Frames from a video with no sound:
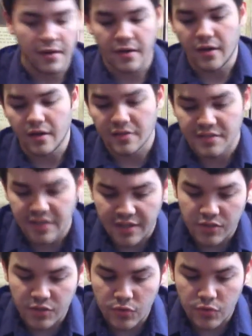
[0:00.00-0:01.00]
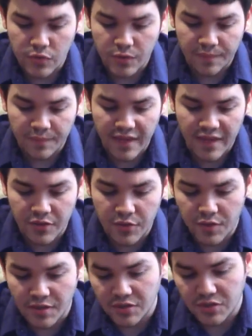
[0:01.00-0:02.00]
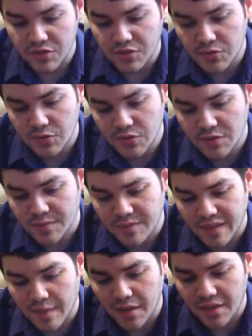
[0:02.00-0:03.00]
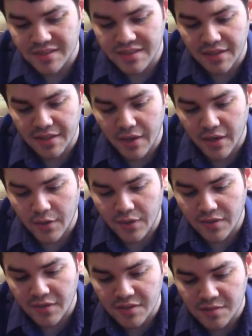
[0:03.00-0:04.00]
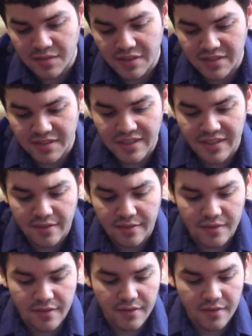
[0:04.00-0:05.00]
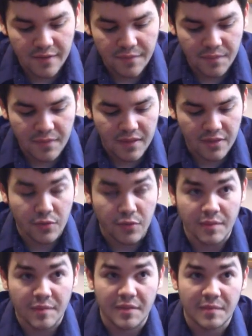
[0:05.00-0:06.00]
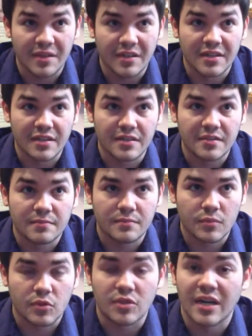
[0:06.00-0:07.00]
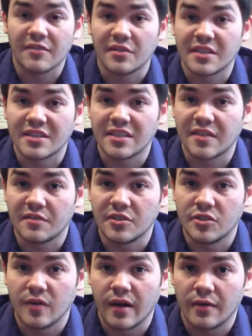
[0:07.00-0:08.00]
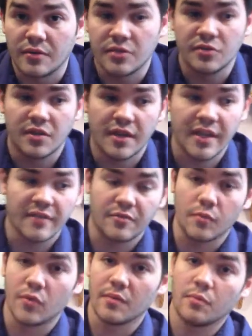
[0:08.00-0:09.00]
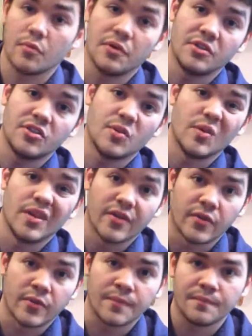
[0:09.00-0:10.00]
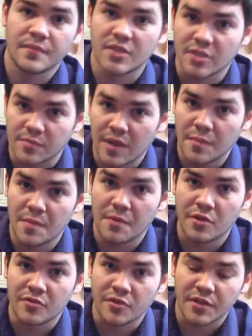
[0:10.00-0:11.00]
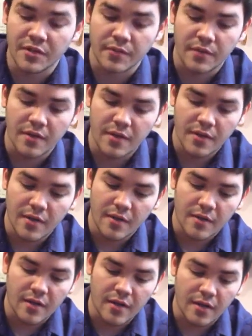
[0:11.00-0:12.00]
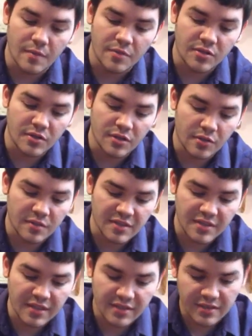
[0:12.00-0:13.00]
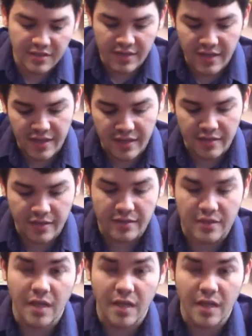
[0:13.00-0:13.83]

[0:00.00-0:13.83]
The second tool that you can choose, again I'm not saying carry this because again you're only going to be on for traveling 72 hours, you're trying to get from one point to another, so this might be a bit overkill, but you can always get a